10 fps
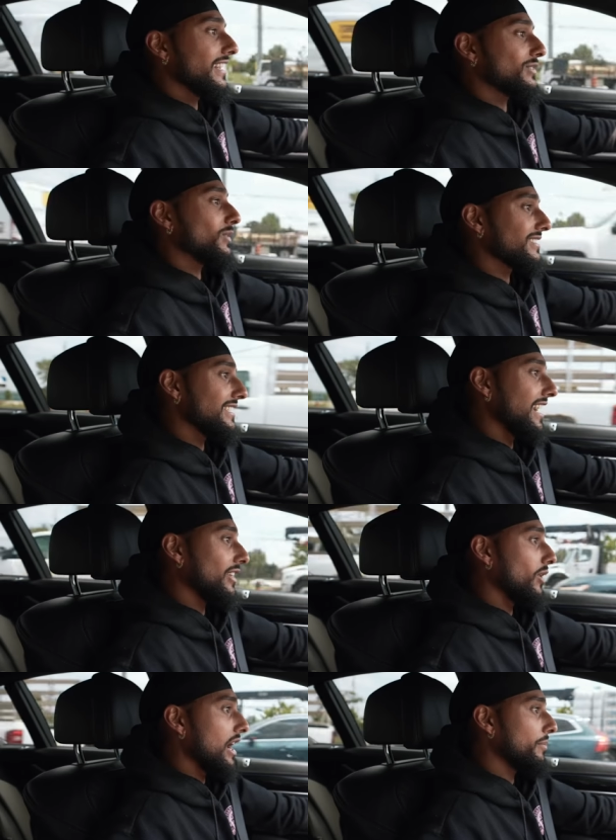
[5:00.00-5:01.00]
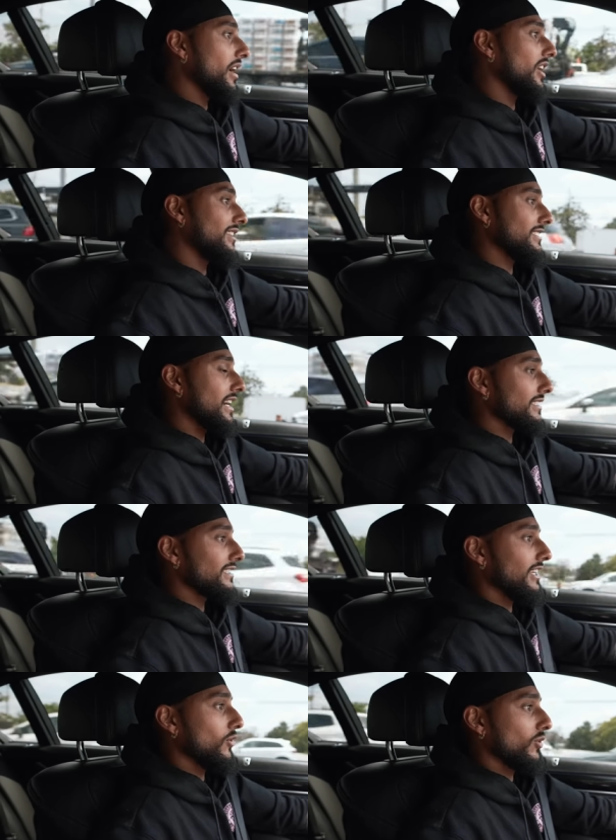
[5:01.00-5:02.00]
that's what exactly what happened. I look at Stas,
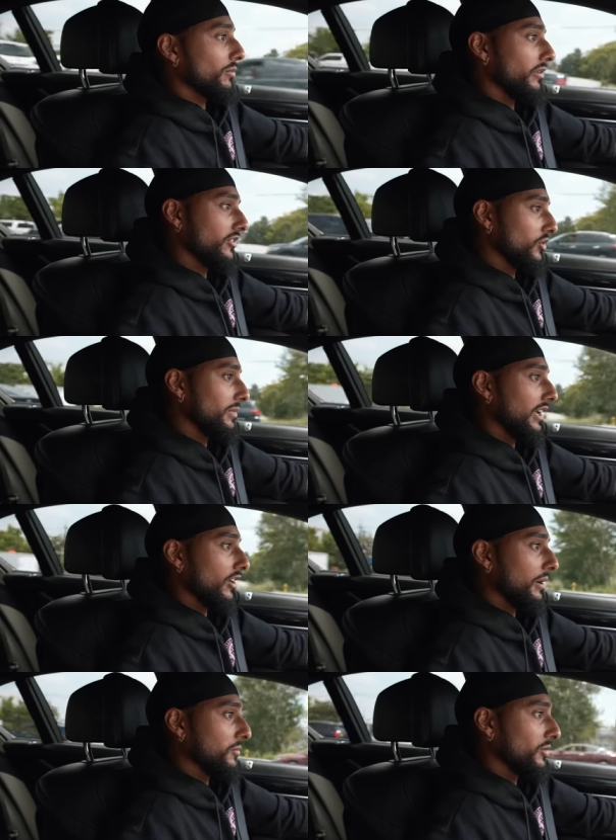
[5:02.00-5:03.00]
he's like older brother to me, I look up to